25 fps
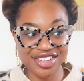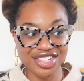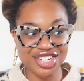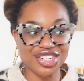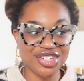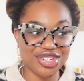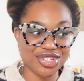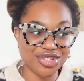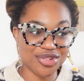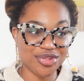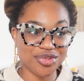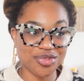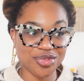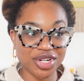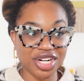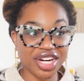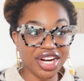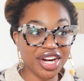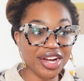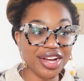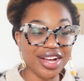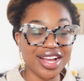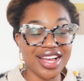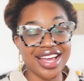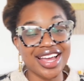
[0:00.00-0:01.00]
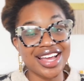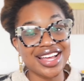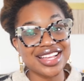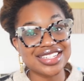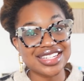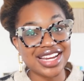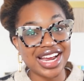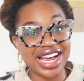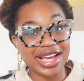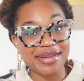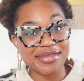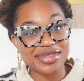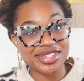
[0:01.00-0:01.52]
to do work,
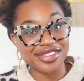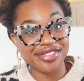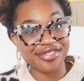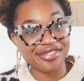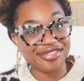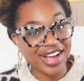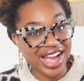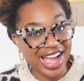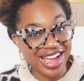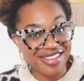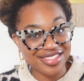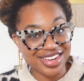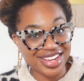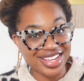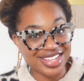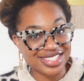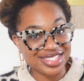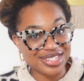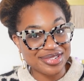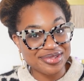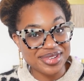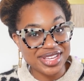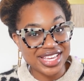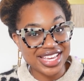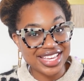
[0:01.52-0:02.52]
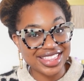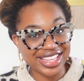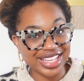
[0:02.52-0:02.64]
times 5 days a week.